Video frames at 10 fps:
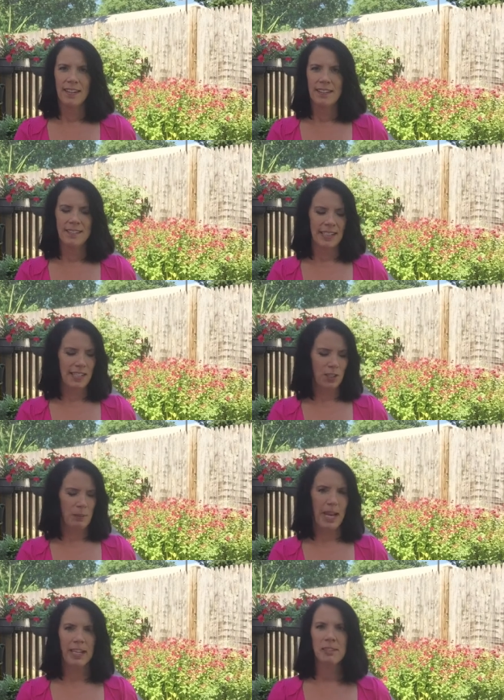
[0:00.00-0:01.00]
stick it in your
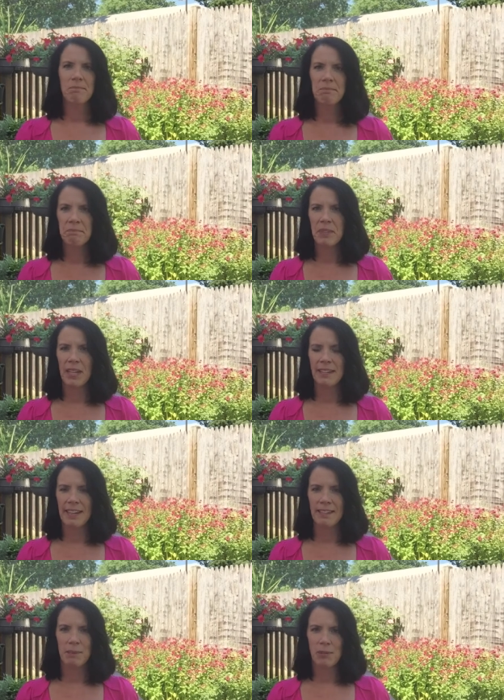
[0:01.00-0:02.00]
bag, and it
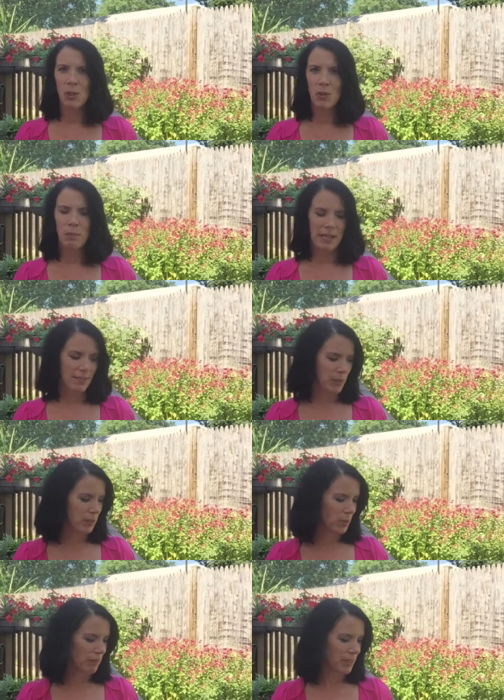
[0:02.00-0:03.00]
takes up no space
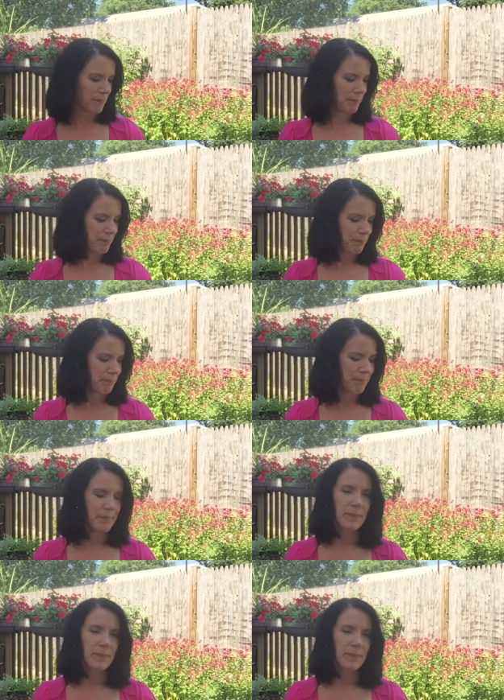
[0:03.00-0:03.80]
whatsoever.